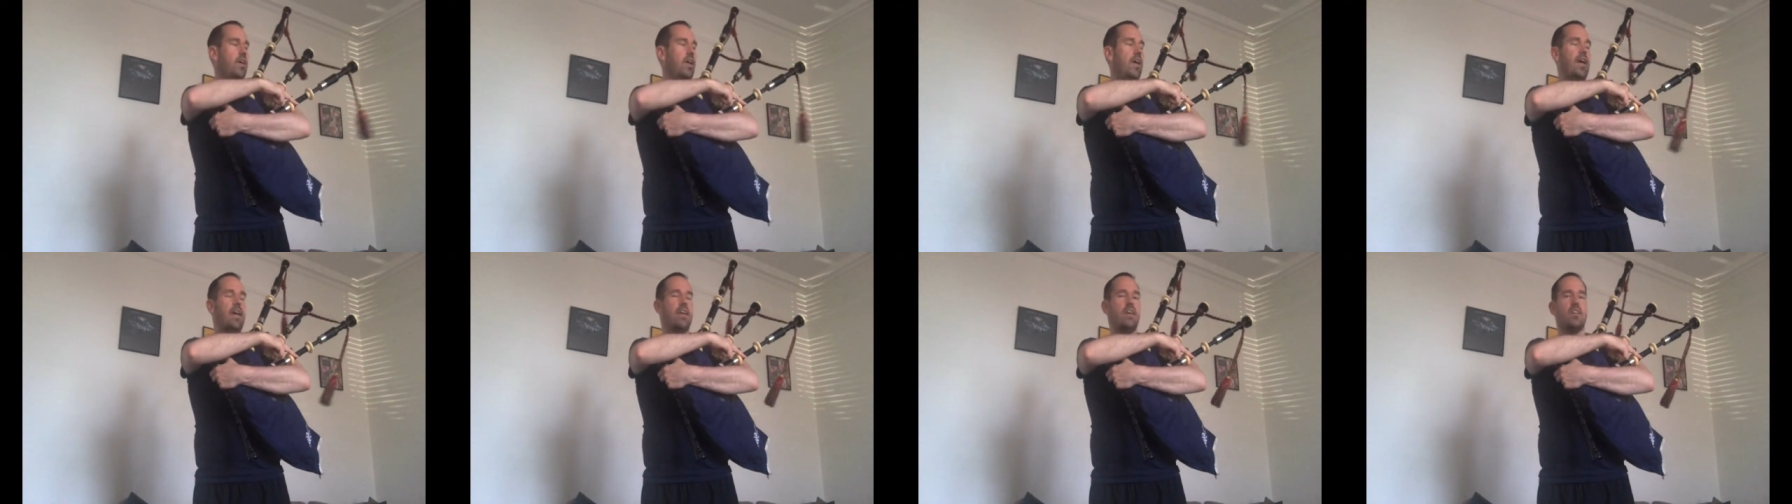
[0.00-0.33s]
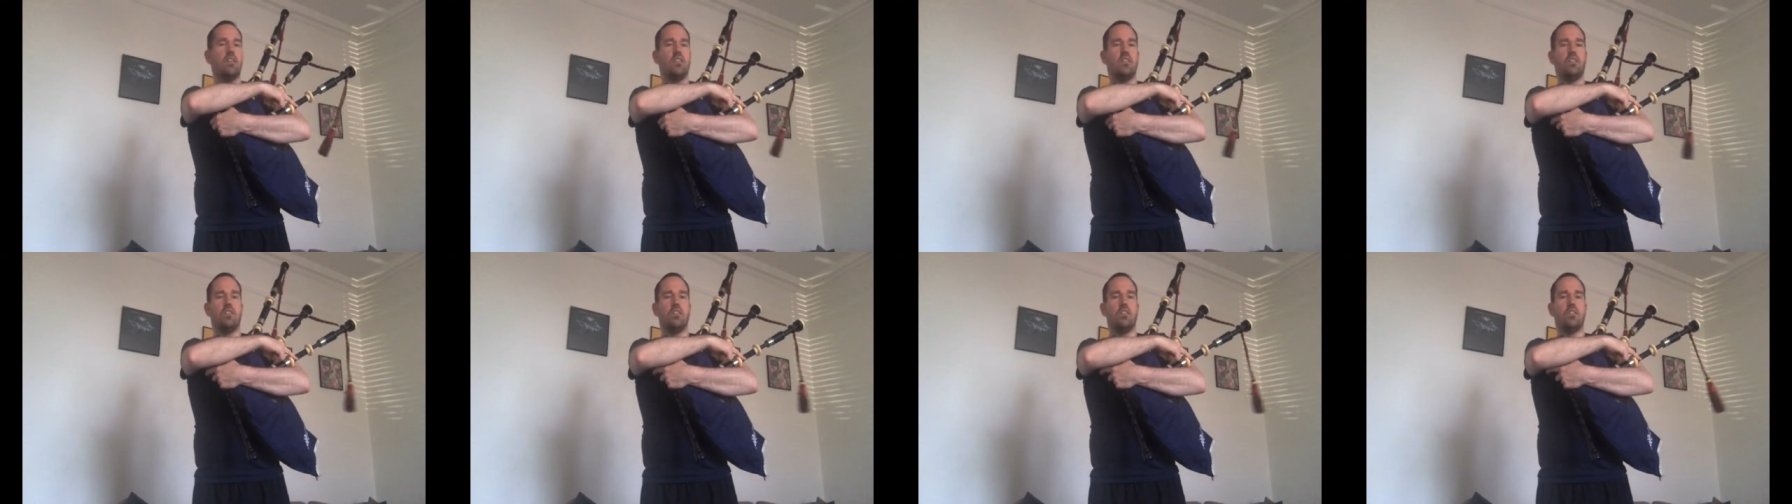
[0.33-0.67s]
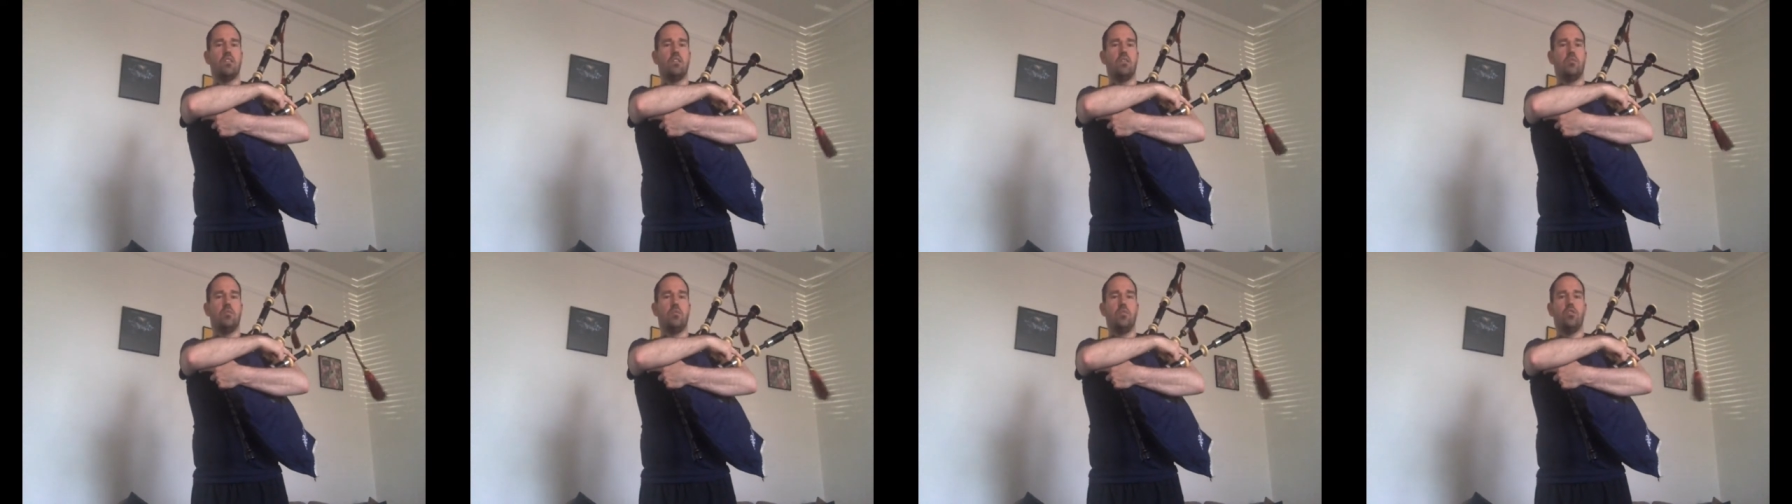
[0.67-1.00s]
is
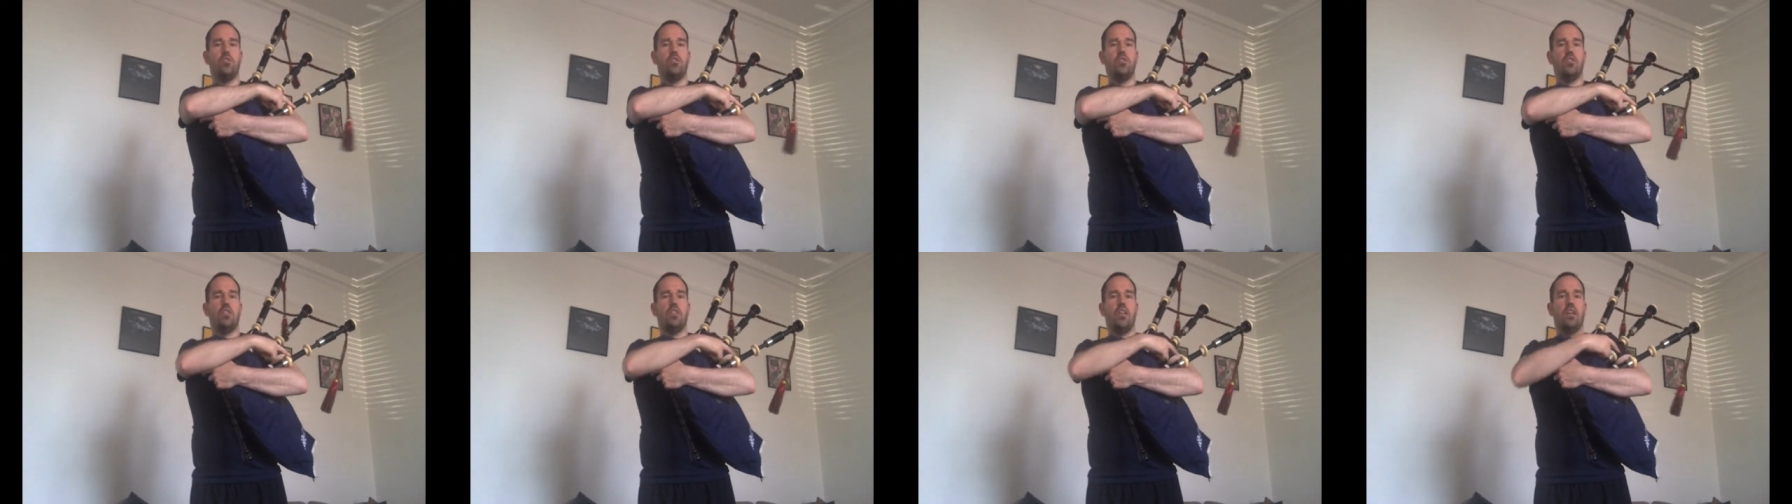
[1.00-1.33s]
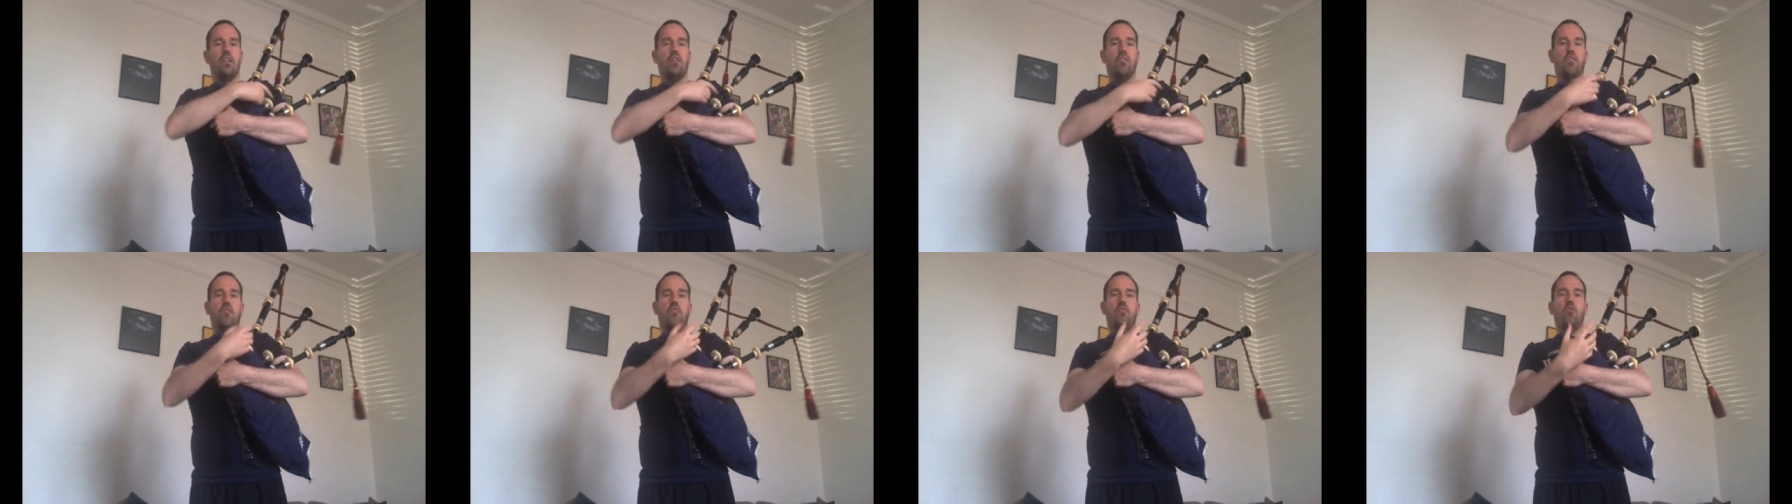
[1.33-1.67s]
producing